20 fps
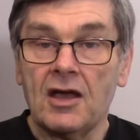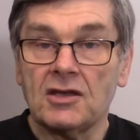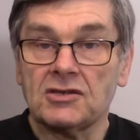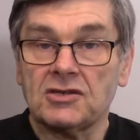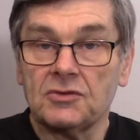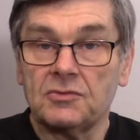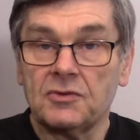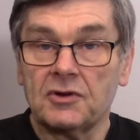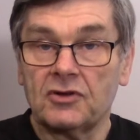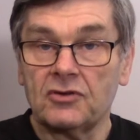
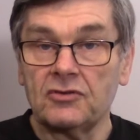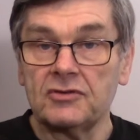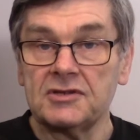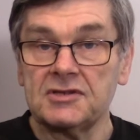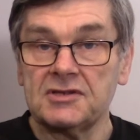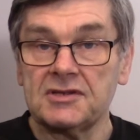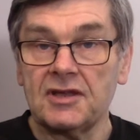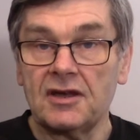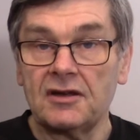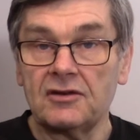So we're going to
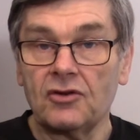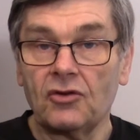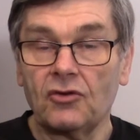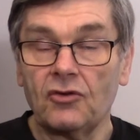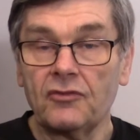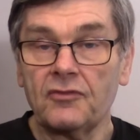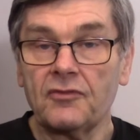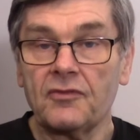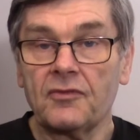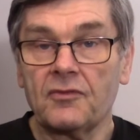start
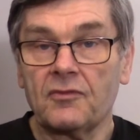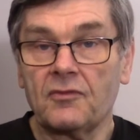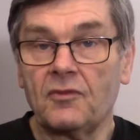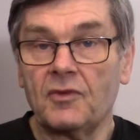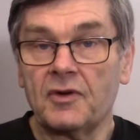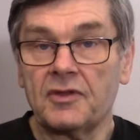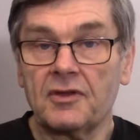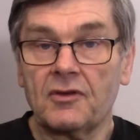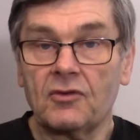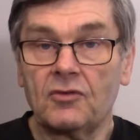off
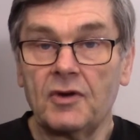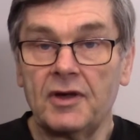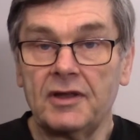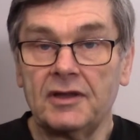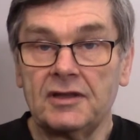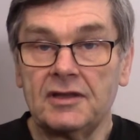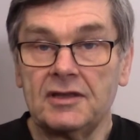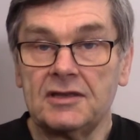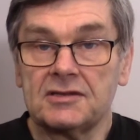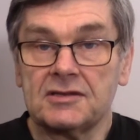with
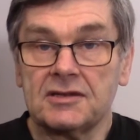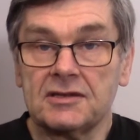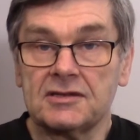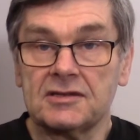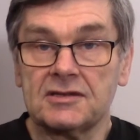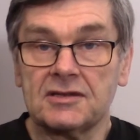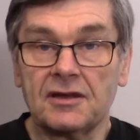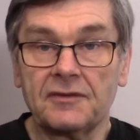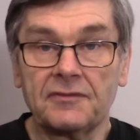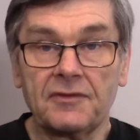quite easy
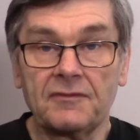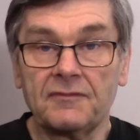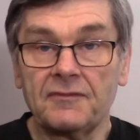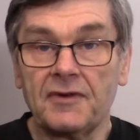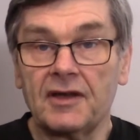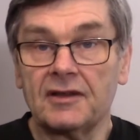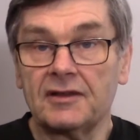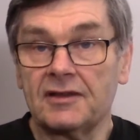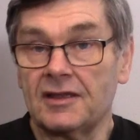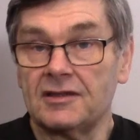stuff. In
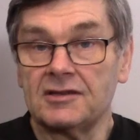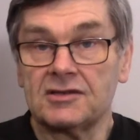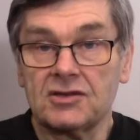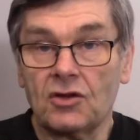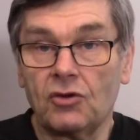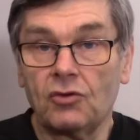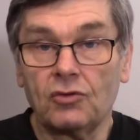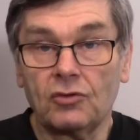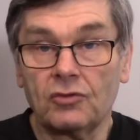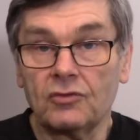fact, it's
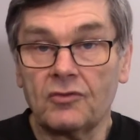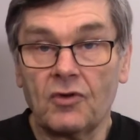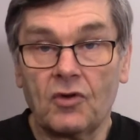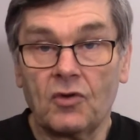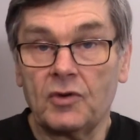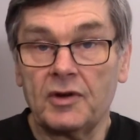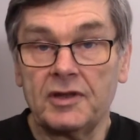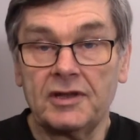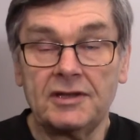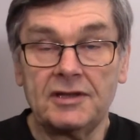all
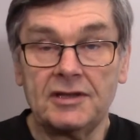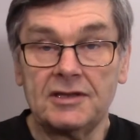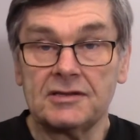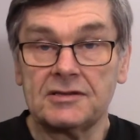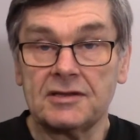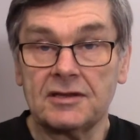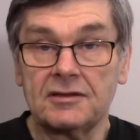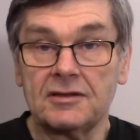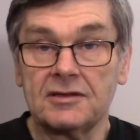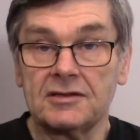quite
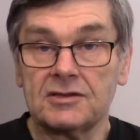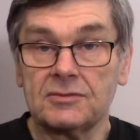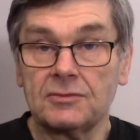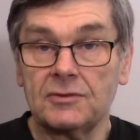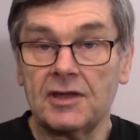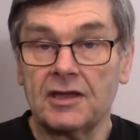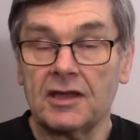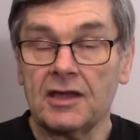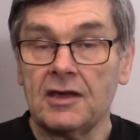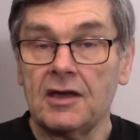easy this
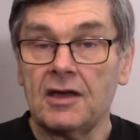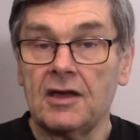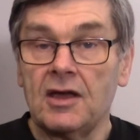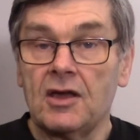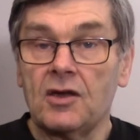week.